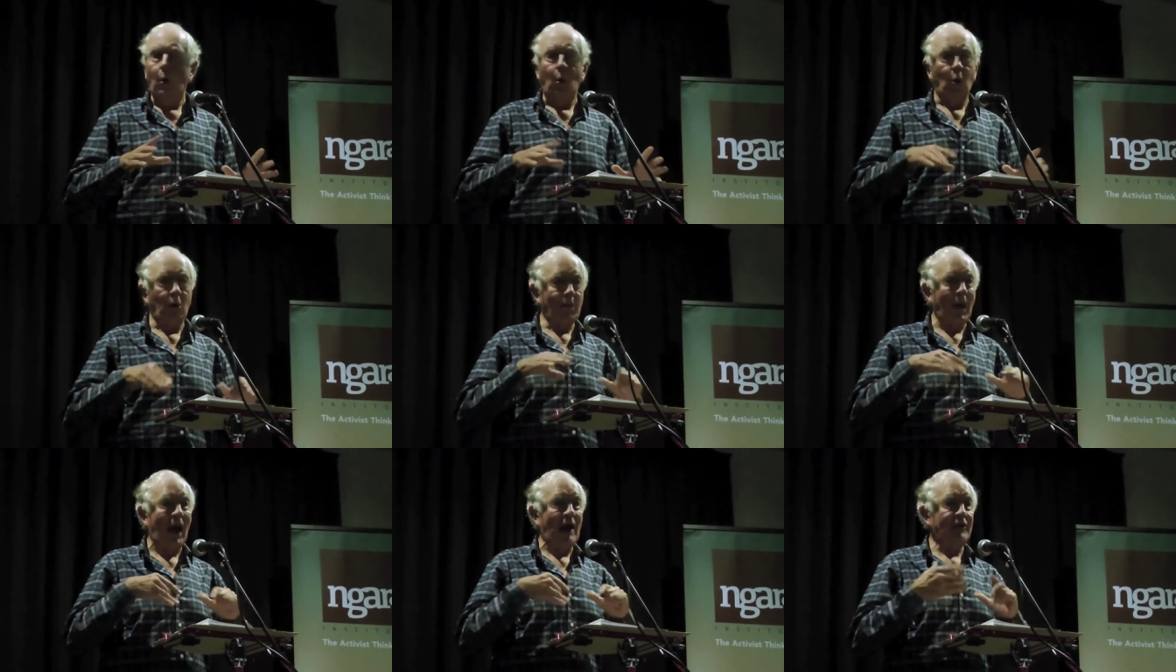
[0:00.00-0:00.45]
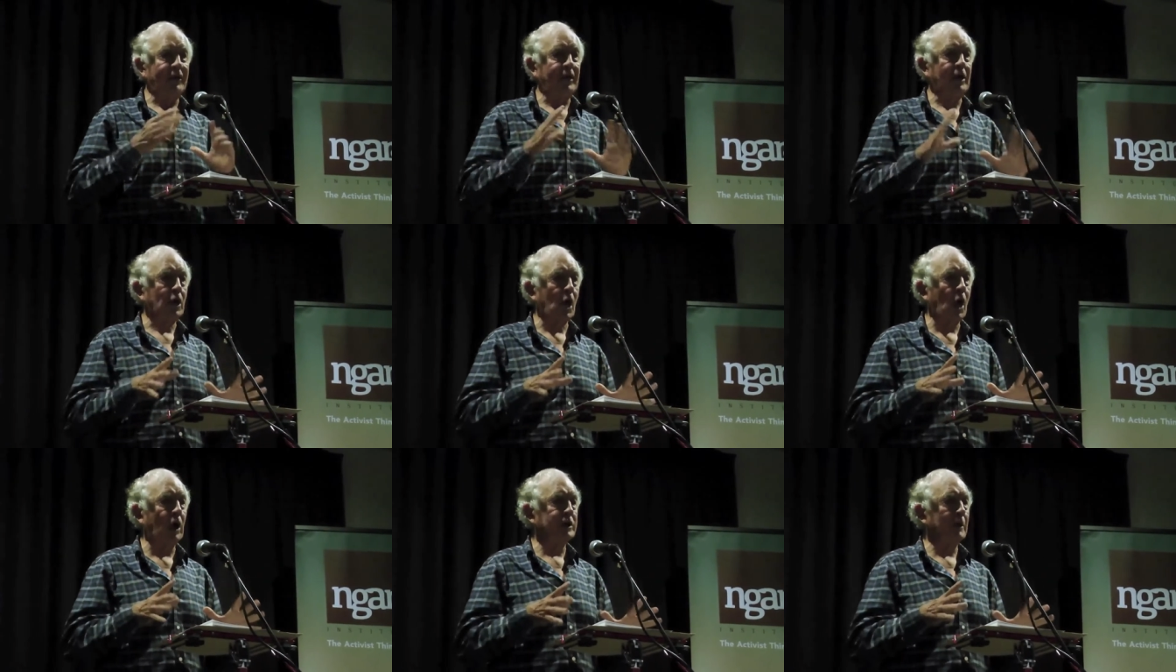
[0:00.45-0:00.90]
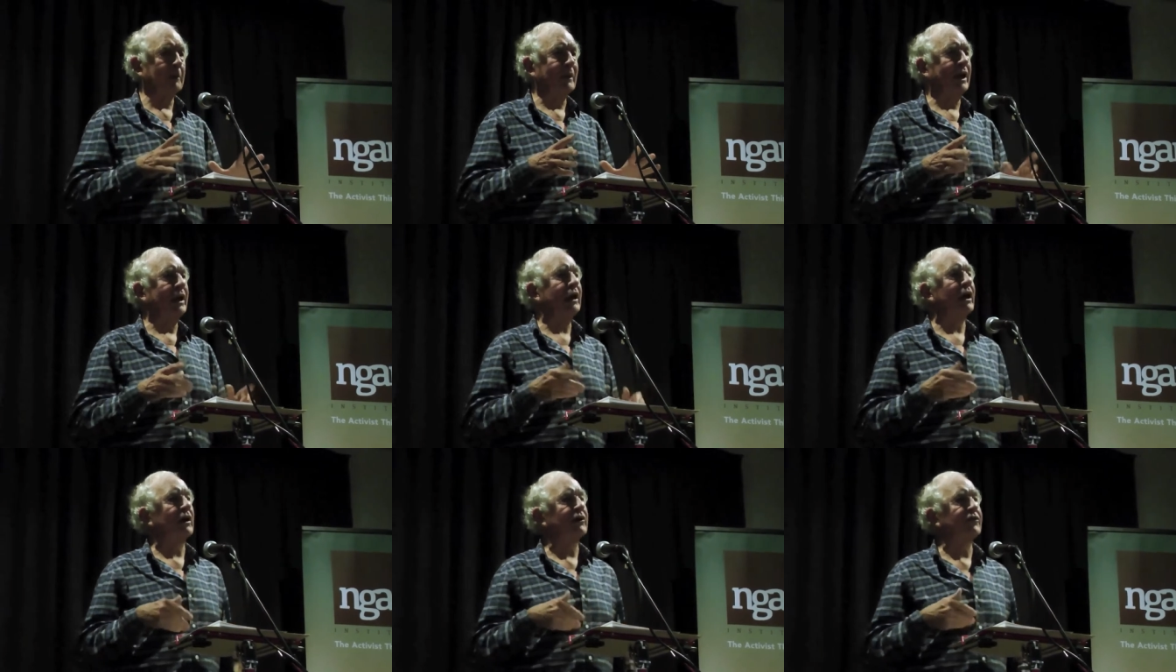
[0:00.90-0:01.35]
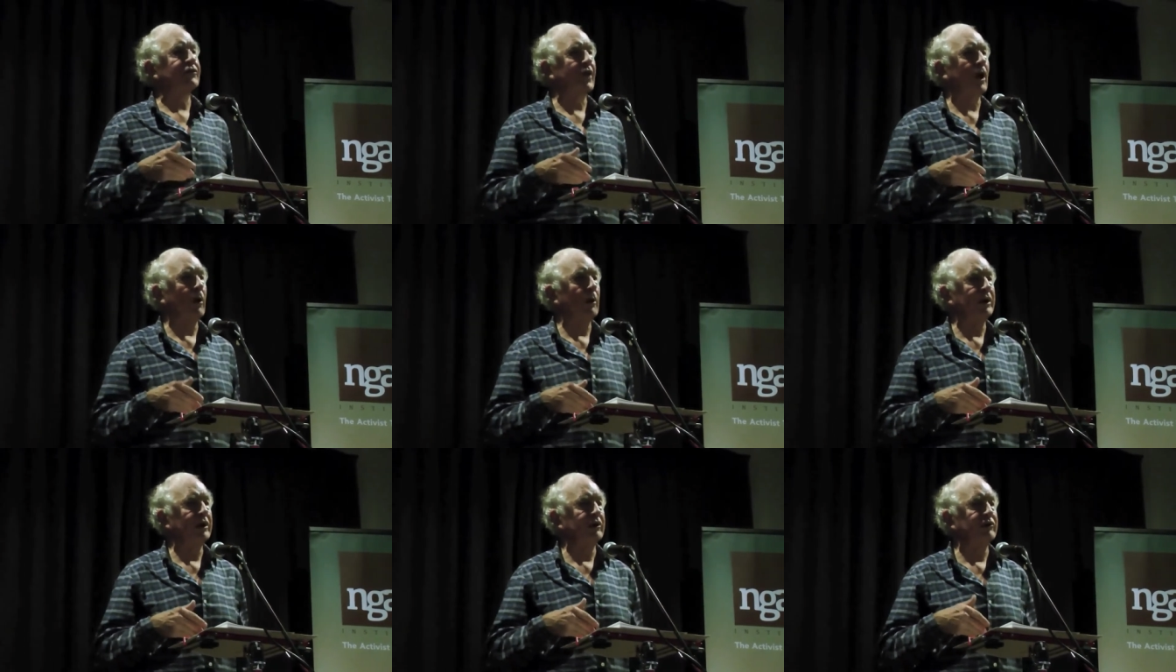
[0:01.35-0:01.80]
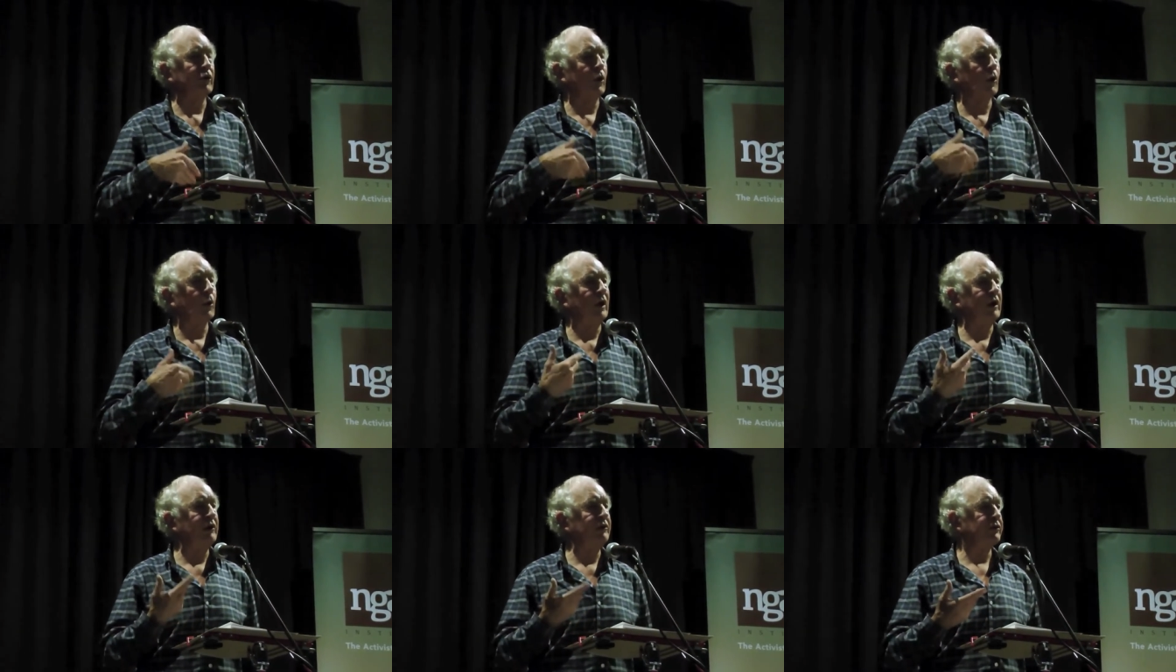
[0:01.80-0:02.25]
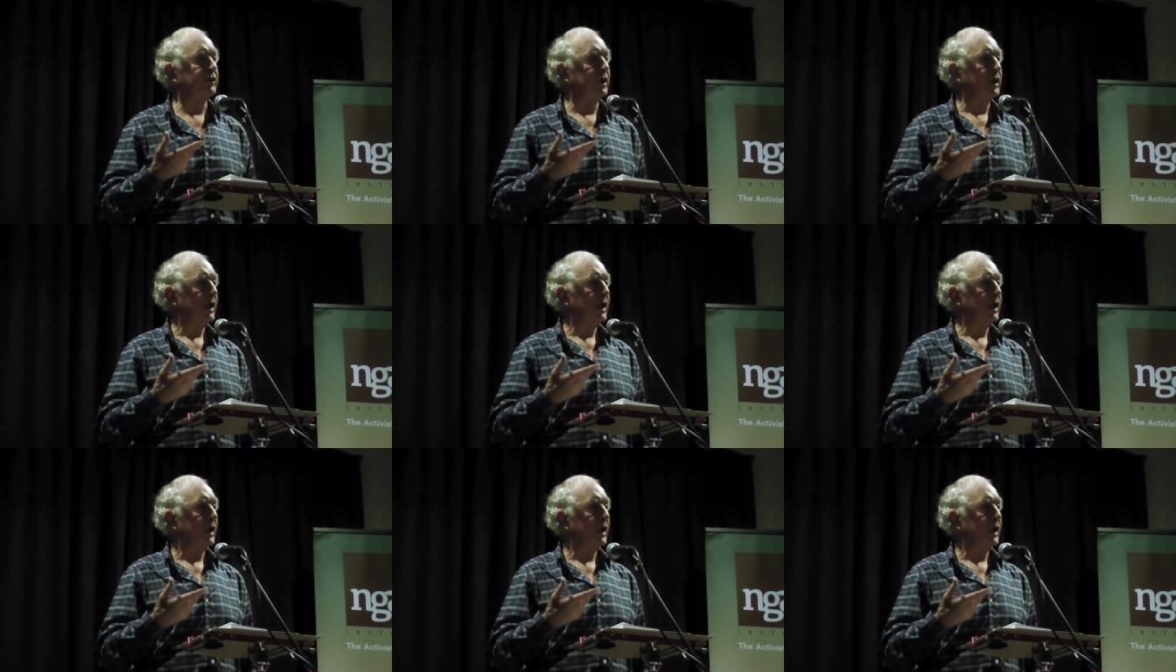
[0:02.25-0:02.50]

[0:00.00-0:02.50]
or about the economy as though it is always